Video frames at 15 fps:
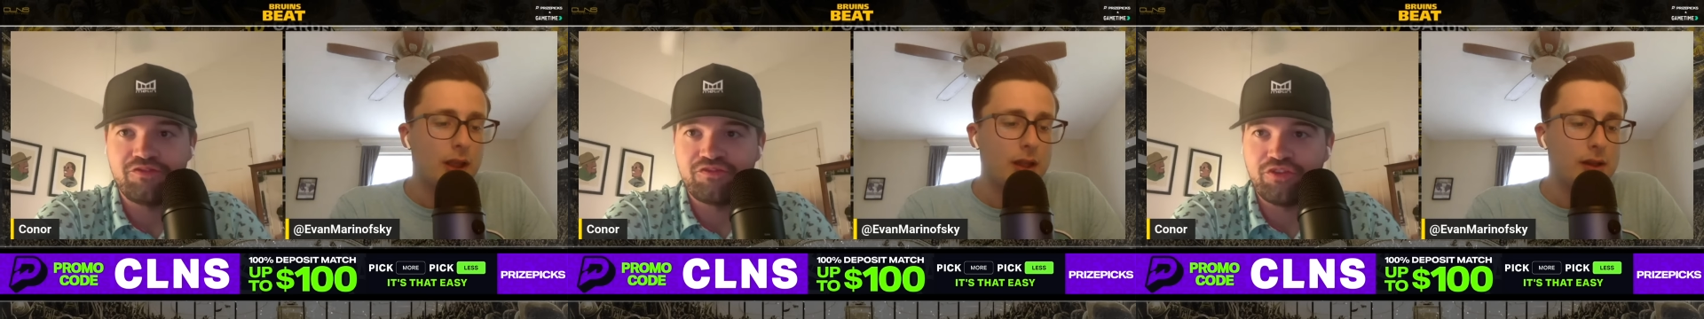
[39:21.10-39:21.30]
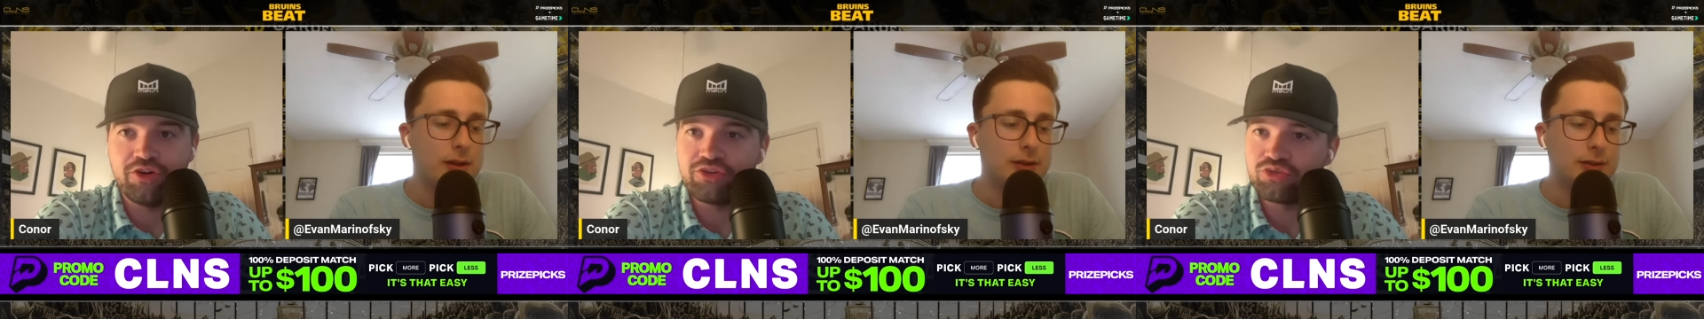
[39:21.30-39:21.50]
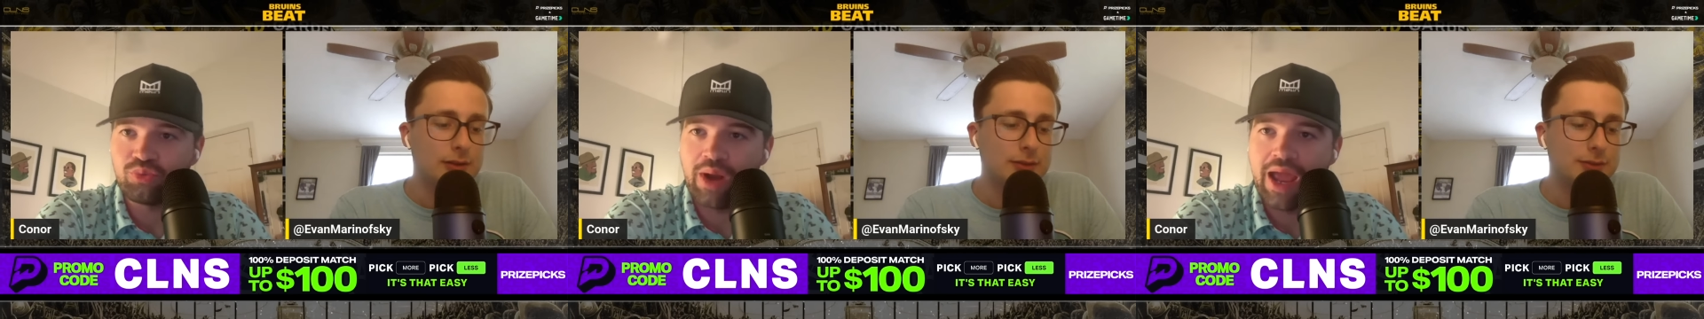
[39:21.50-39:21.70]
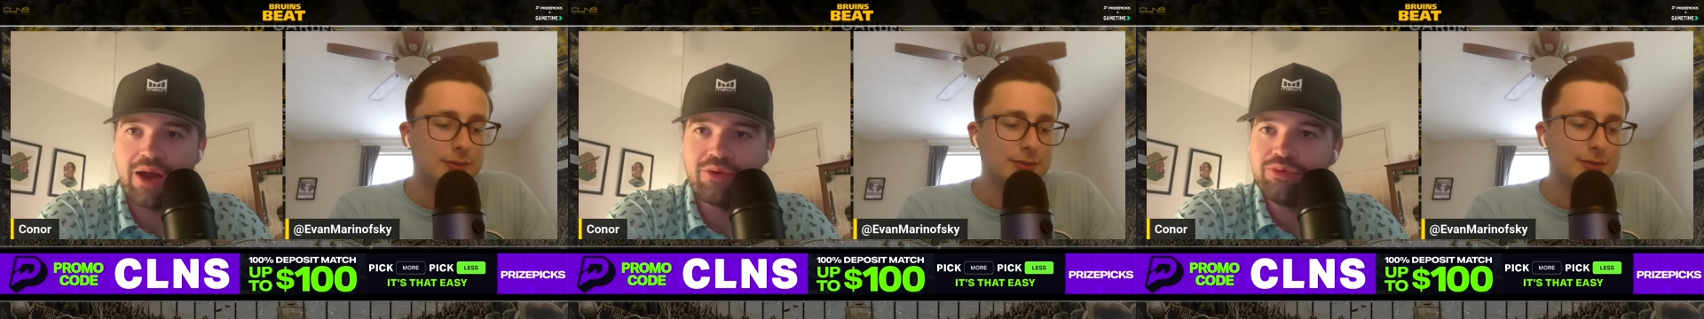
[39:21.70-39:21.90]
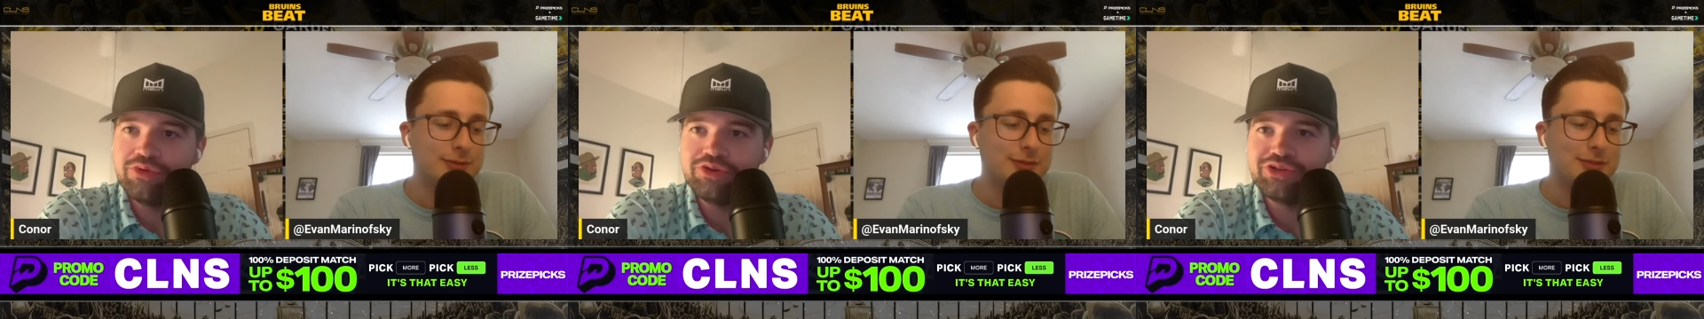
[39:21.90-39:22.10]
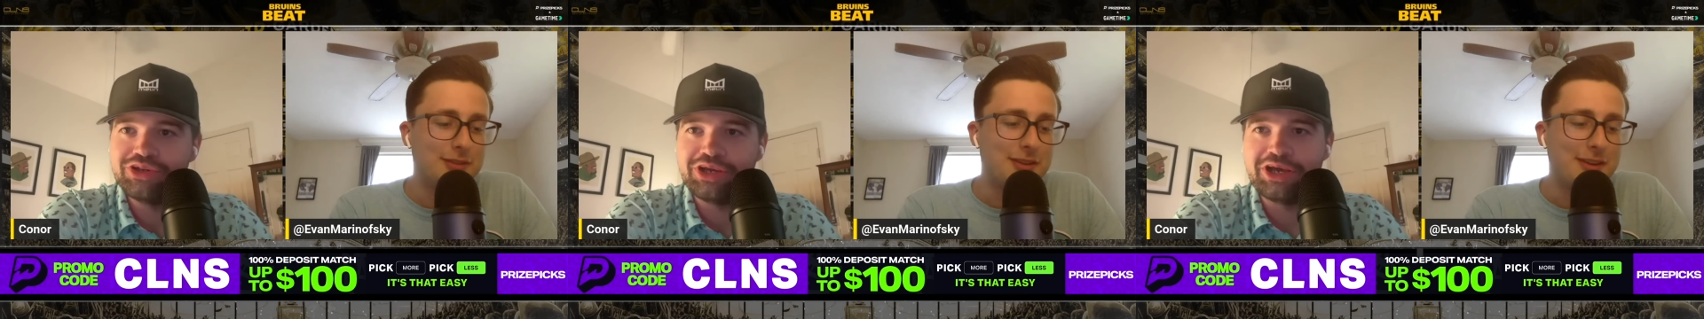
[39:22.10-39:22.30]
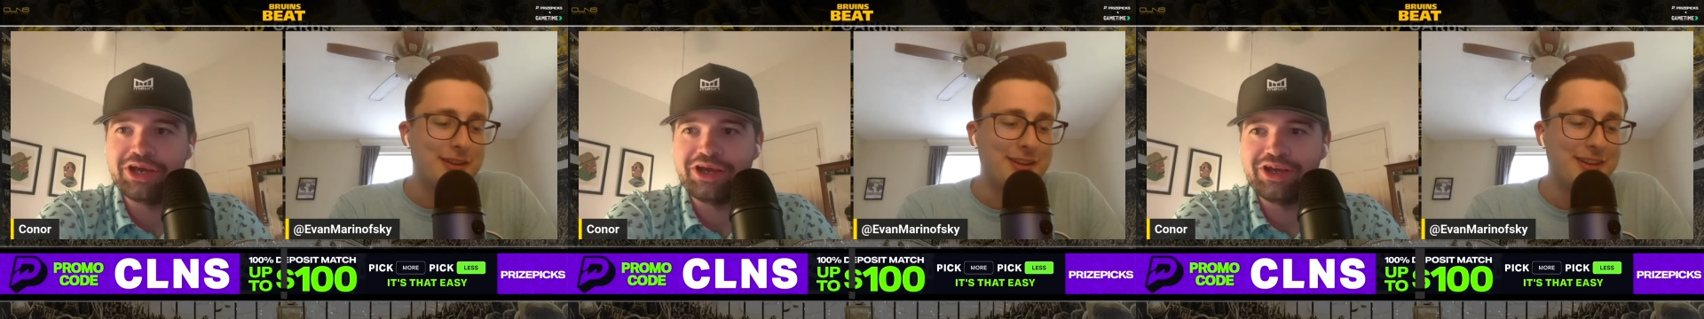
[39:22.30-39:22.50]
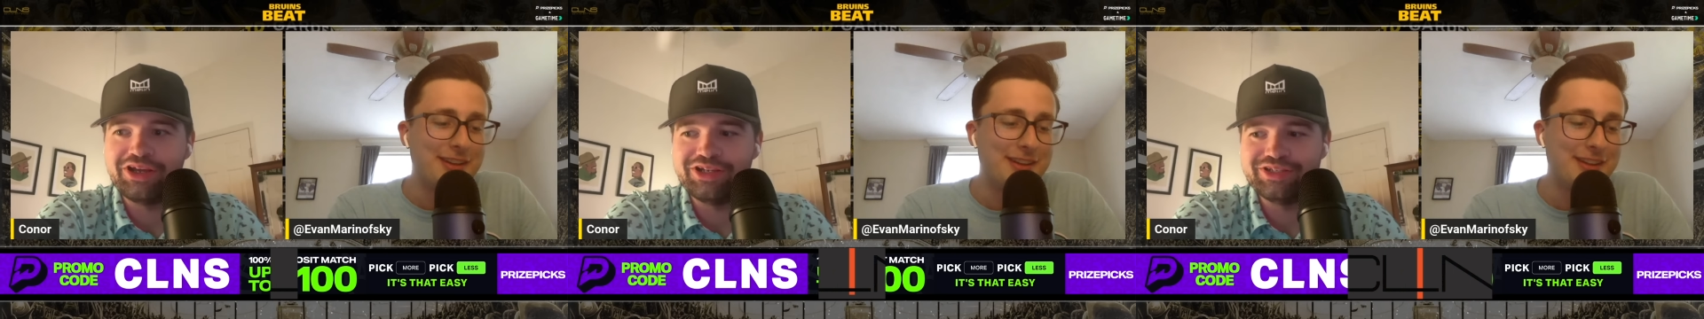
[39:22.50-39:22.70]
Speaker 1: first round
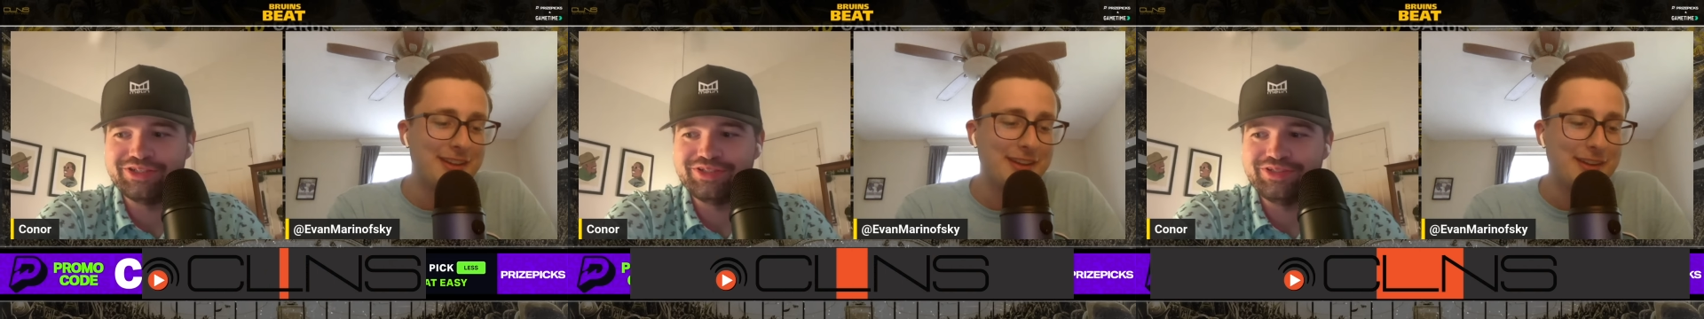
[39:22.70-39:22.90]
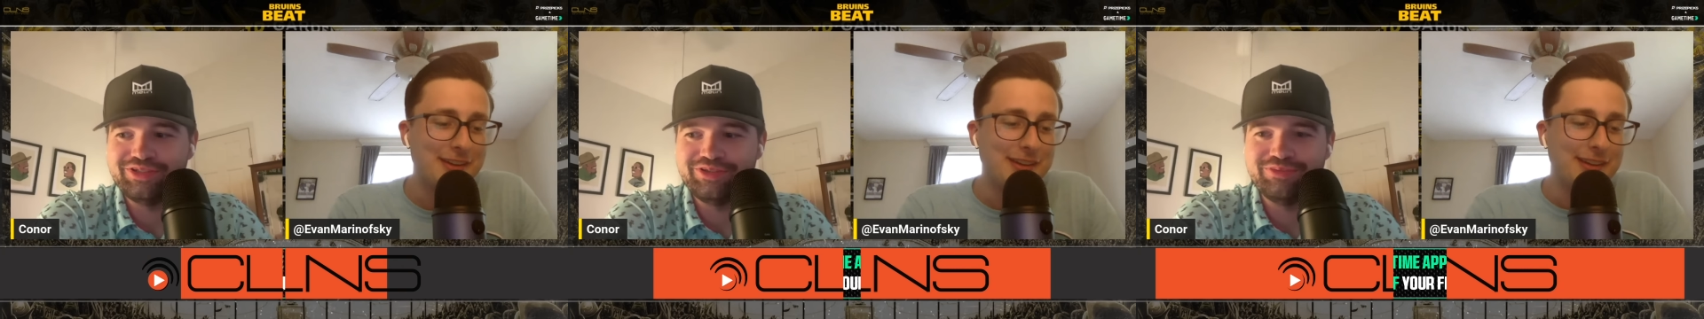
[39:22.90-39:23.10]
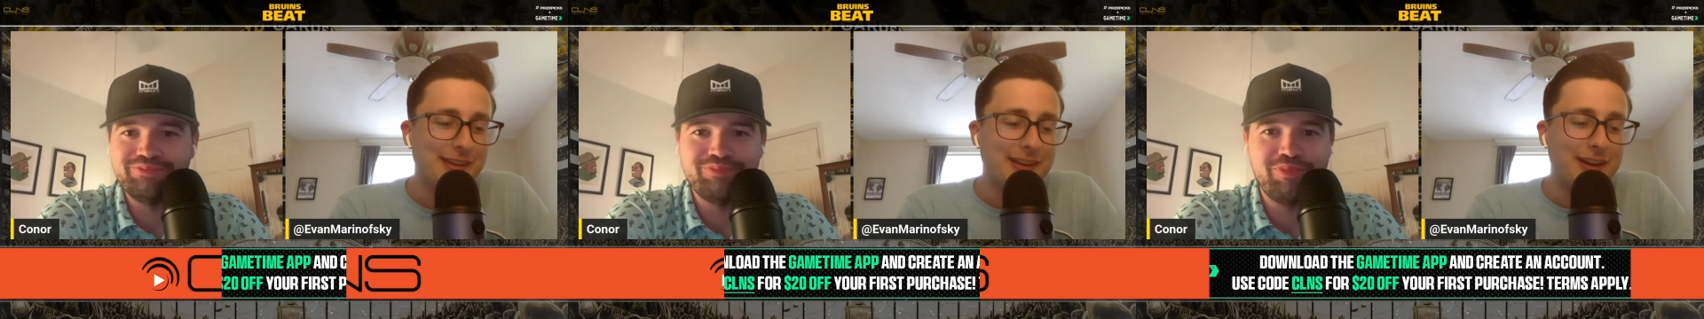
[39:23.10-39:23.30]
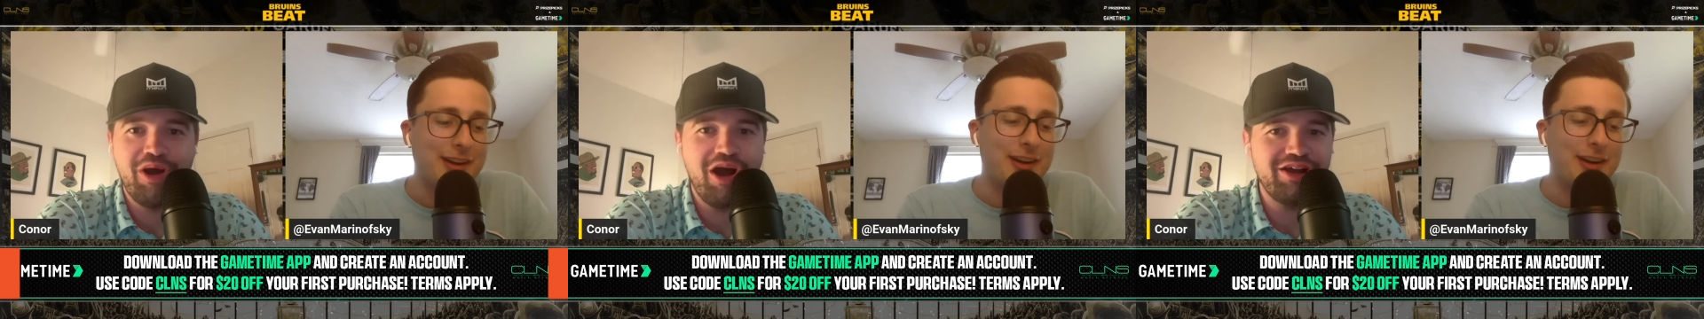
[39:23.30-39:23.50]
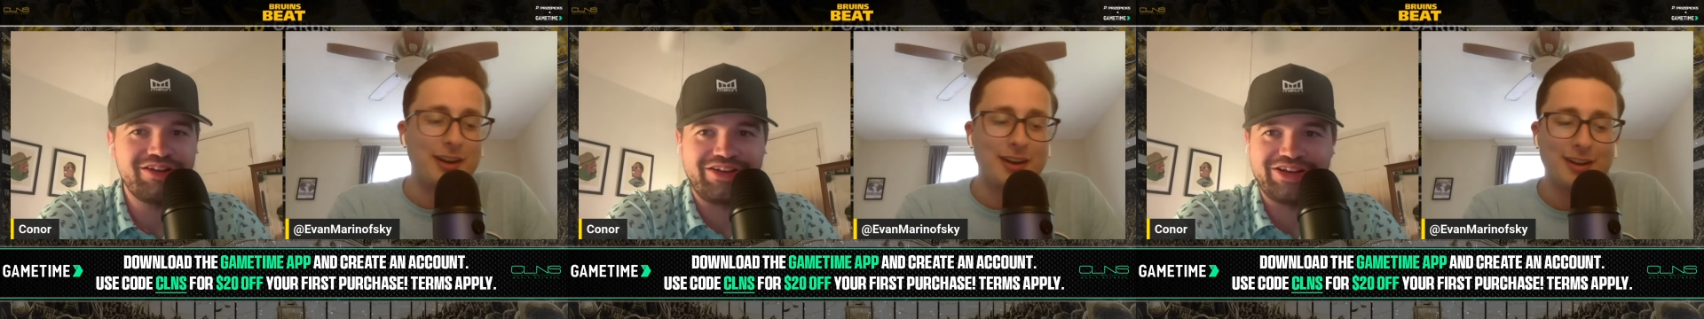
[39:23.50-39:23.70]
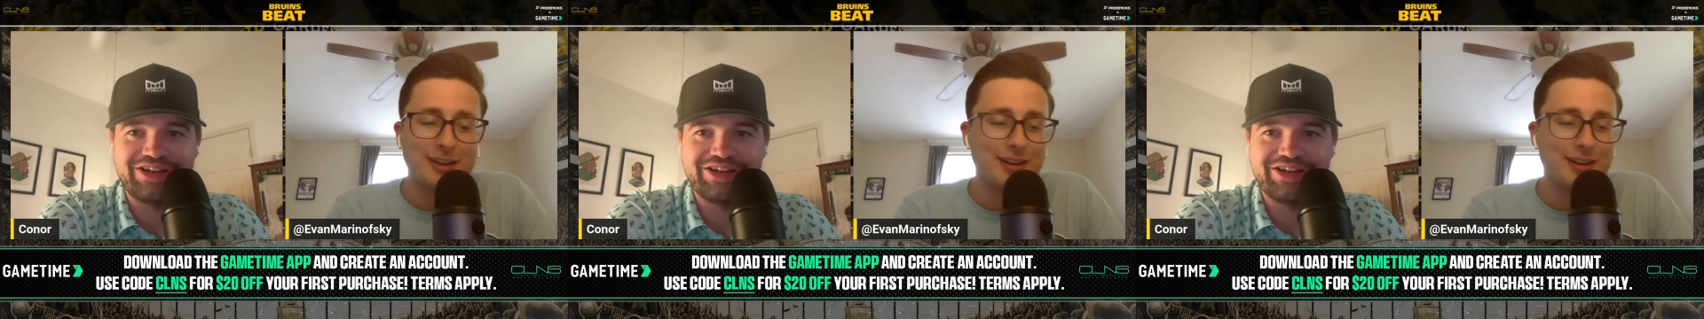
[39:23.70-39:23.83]
uh, mock oh.